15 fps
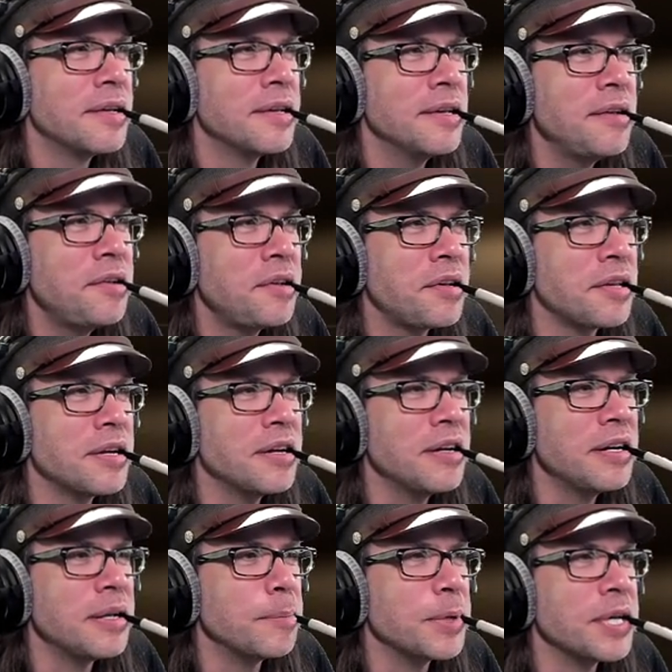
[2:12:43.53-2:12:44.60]
That's
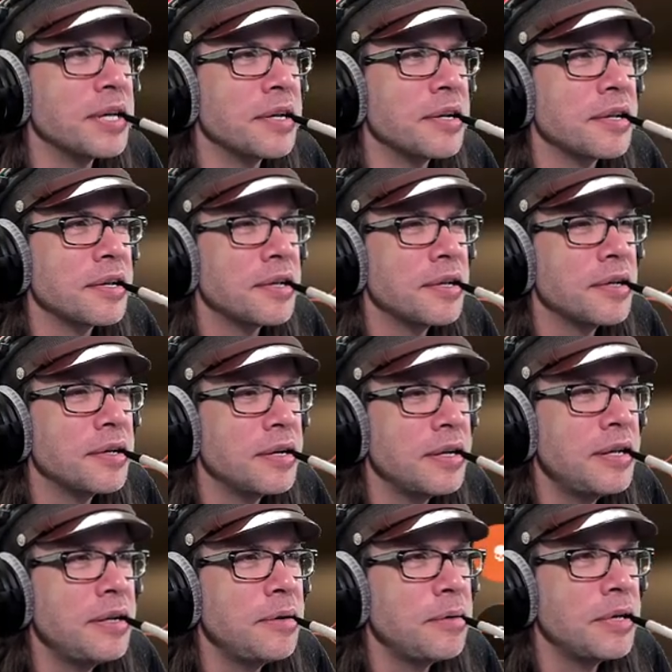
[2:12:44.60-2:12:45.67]
scary, man.
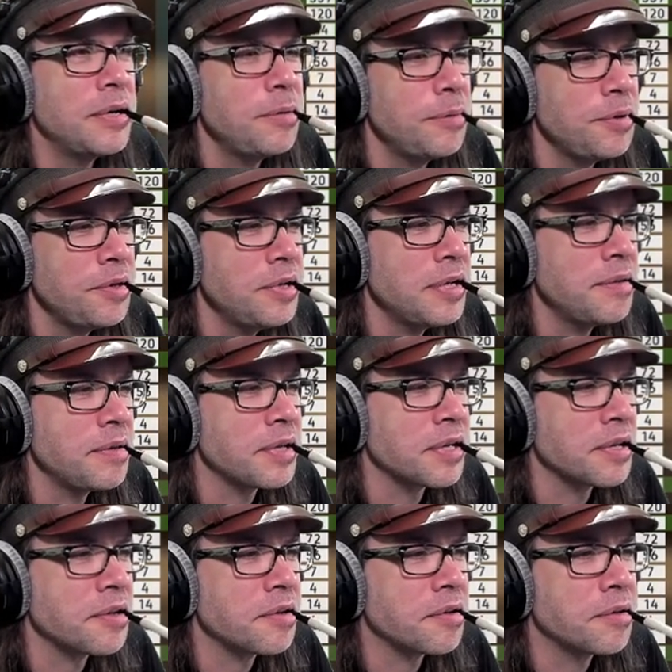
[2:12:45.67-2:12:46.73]
I don't I don't really have the
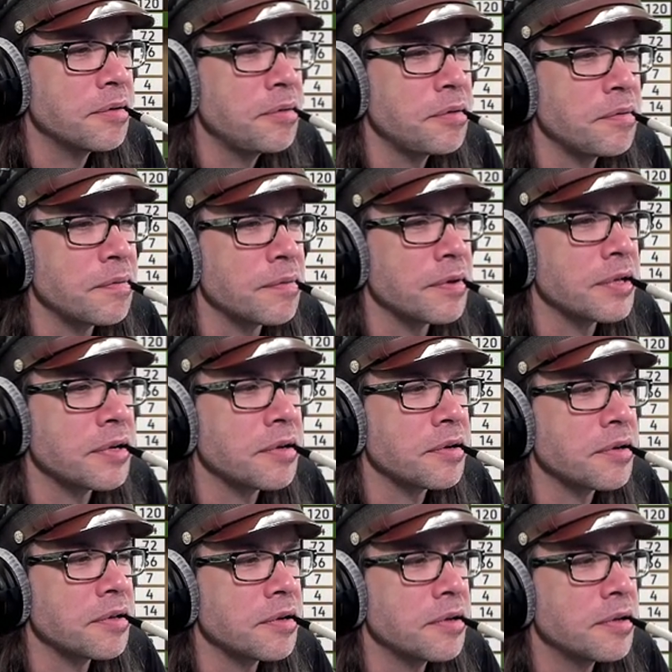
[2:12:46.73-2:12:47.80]
constitution for that
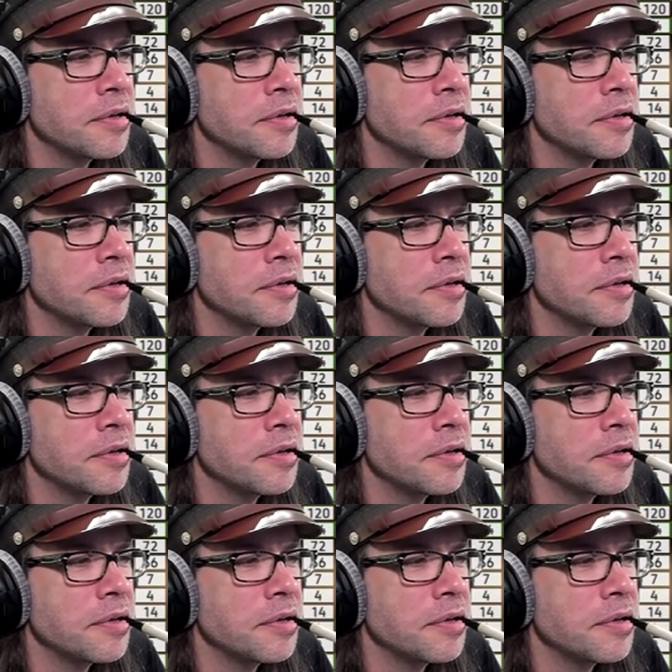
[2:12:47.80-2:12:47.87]
shit.